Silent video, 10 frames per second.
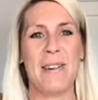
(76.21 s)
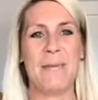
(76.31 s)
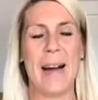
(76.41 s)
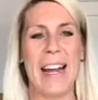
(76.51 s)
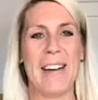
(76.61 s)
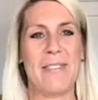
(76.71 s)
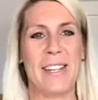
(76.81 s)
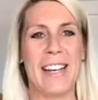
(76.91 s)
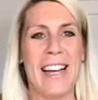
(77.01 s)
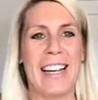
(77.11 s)
might have
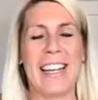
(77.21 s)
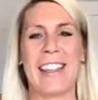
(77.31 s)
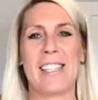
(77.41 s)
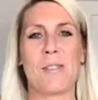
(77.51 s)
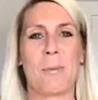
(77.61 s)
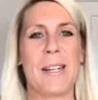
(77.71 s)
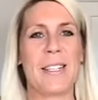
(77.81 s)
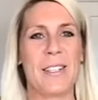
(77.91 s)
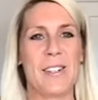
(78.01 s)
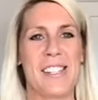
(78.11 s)
to get the
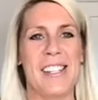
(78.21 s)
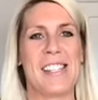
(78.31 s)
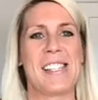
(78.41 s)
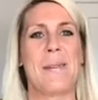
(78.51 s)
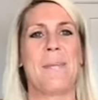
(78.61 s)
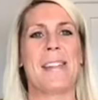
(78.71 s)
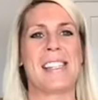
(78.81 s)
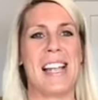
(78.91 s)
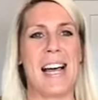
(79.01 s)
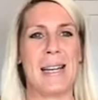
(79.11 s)
sprinklers and the slip and
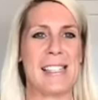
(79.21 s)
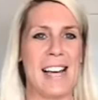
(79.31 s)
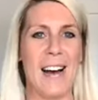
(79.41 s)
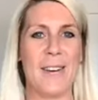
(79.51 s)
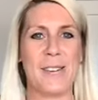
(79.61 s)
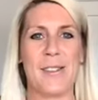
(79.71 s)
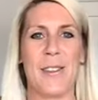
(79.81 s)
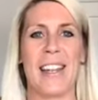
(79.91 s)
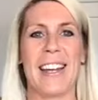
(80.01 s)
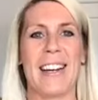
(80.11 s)
slides out so
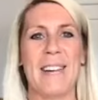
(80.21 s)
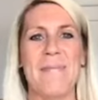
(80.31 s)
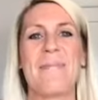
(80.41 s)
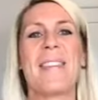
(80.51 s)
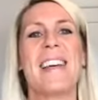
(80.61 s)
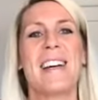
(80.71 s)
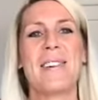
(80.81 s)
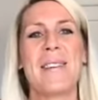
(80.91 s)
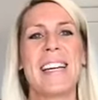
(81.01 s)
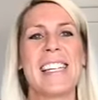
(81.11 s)
that
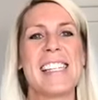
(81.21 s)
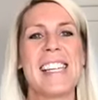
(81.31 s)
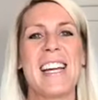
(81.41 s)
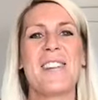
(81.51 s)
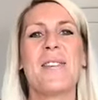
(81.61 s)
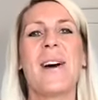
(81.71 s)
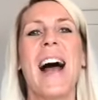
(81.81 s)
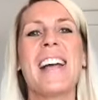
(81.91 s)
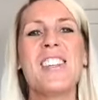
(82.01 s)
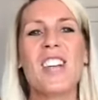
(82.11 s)
we can stay cool.
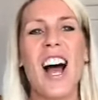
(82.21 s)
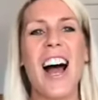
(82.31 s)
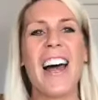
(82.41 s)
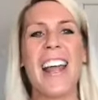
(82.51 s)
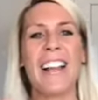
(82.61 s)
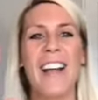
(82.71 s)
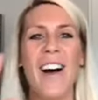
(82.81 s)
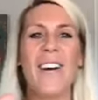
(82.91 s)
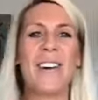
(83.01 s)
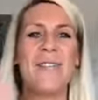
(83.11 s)
Hi, Sean,
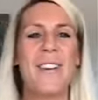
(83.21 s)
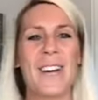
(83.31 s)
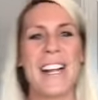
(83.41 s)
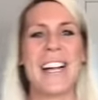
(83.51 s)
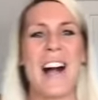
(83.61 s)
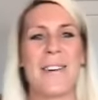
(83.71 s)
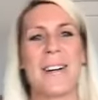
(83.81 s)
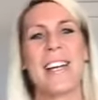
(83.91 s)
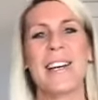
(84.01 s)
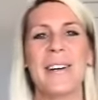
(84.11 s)
hello, good morning, how are
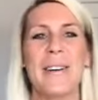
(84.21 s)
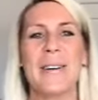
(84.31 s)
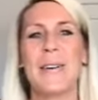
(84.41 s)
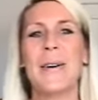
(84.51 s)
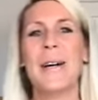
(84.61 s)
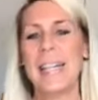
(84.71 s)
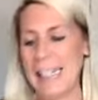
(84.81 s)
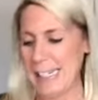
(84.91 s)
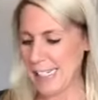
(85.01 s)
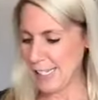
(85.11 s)
you?
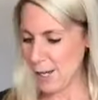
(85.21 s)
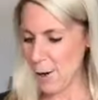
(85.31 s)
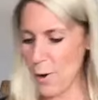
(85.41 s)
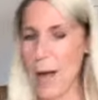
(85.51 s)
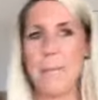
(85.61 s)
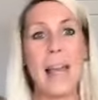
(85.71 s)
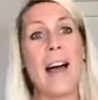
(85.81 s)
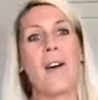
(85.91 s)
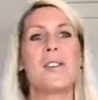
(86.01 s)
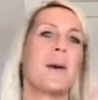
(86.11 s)
So
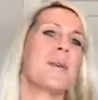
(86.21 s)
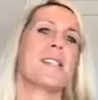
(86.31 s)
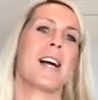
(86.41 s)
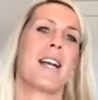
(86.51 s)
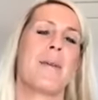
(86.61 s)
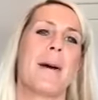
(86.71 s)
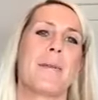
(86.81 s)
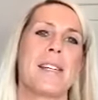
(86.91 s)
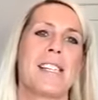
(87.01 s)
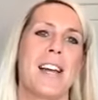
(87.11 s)
yeah, also I was talking about
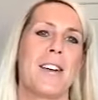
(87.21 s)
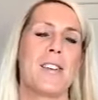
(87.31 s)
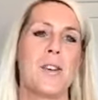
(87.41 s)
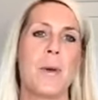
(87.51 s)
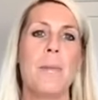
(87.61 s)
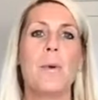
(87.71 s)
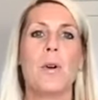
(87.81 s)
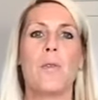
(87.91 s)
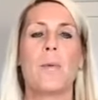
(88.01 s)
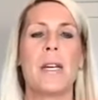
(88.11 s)
recital. So we
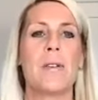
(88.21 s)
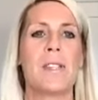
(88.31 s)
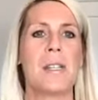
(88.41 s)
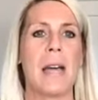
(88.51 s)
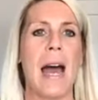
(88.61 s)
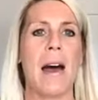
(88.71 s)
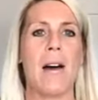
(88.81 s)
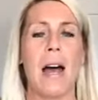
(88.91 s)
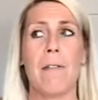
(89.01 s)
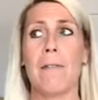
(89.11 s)
moved. We used to
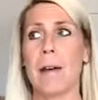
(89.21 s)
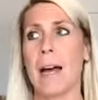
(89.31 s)
have